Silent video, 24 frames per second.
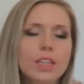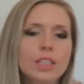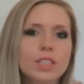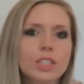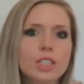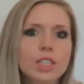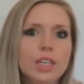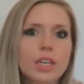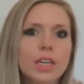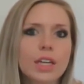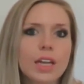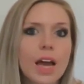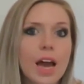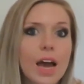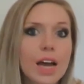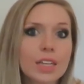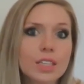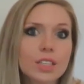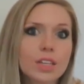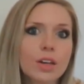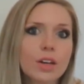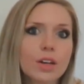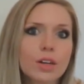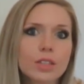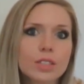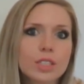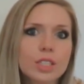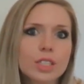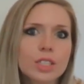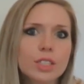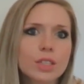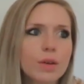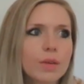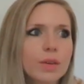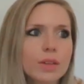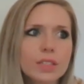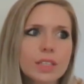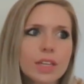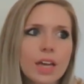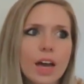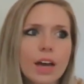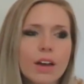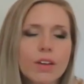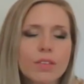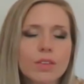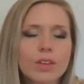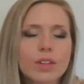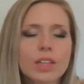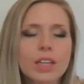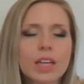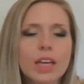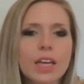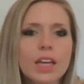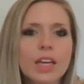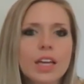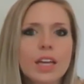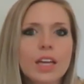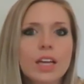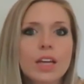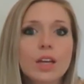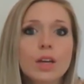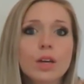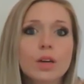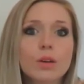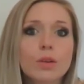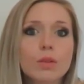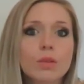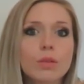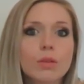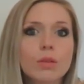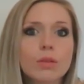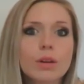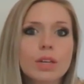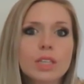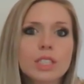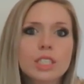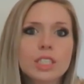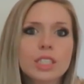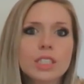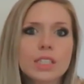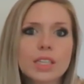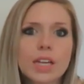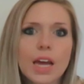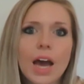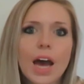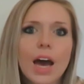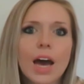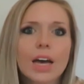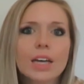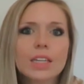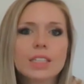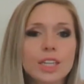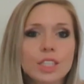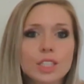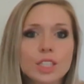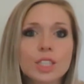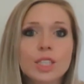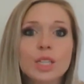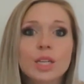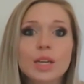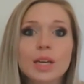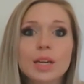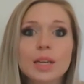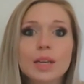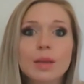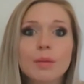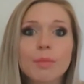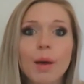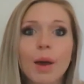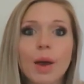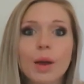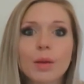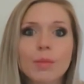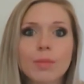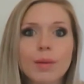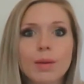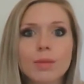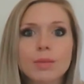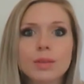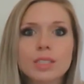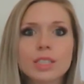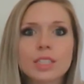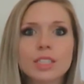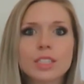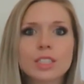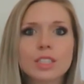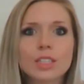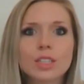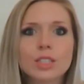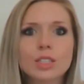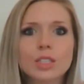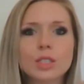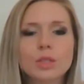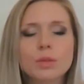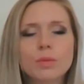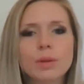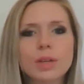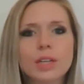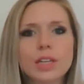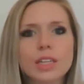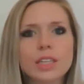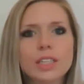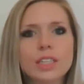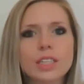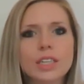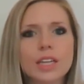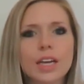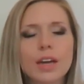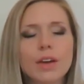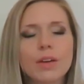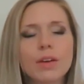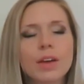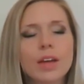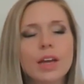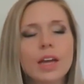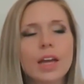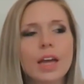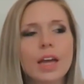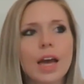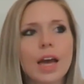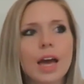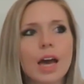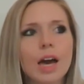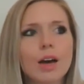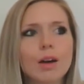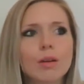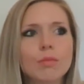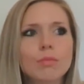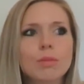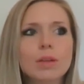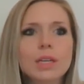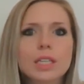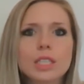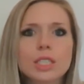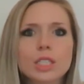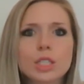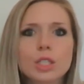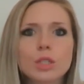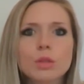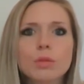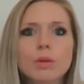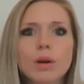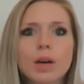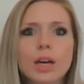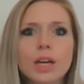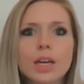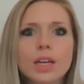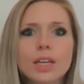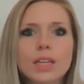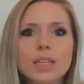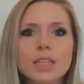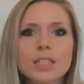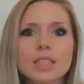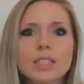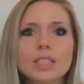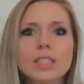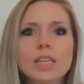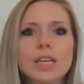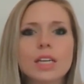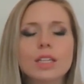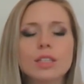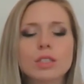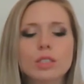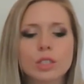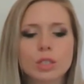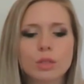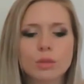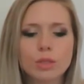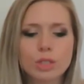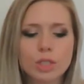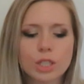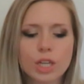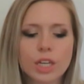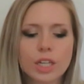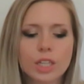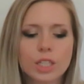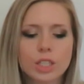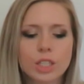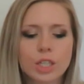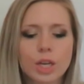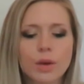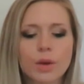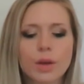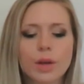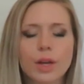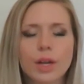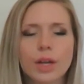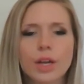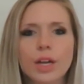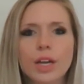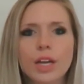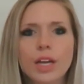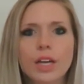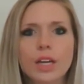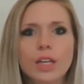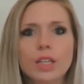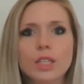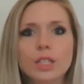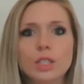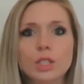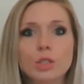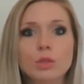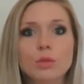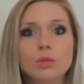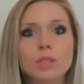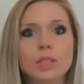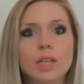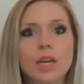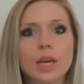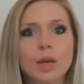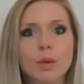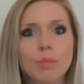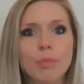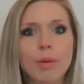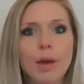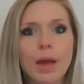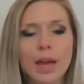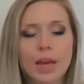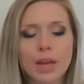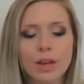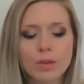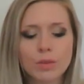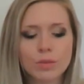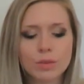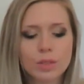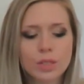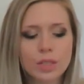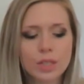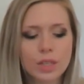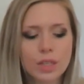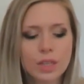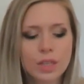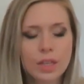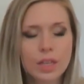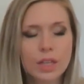She could ask her because she's always got really cool questions to ask, and she did about her baby sister. She wanted to know how big she was, and she was trying to show her that she was like a pound.